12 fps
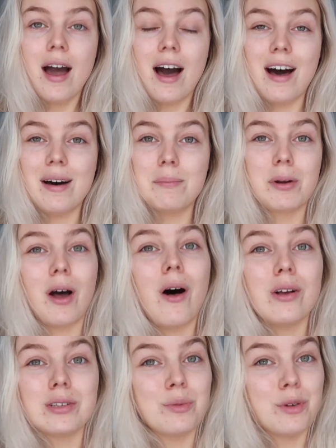um, but I'll
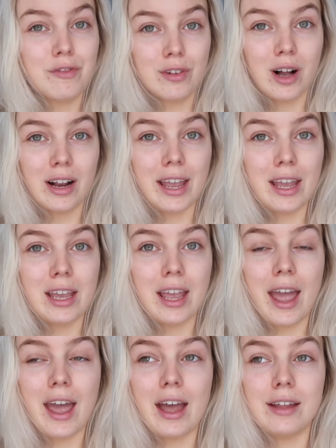also be vlogging
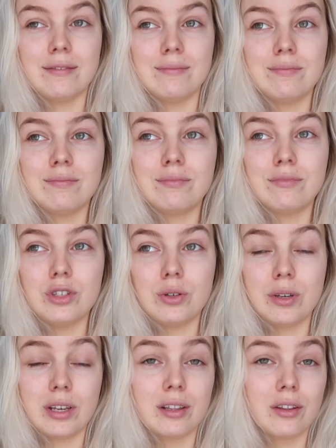and
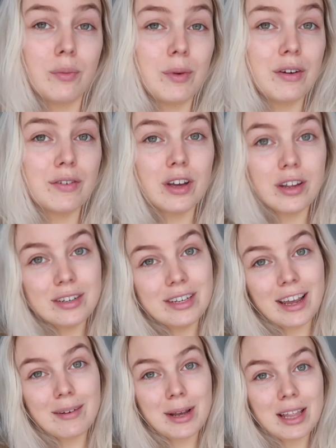doing a little bit of a
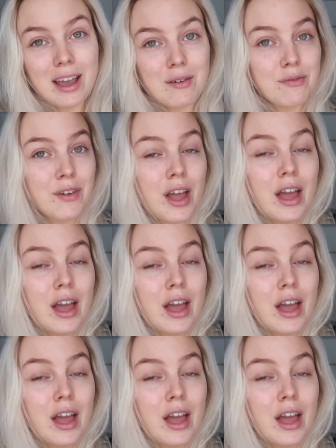day in my life.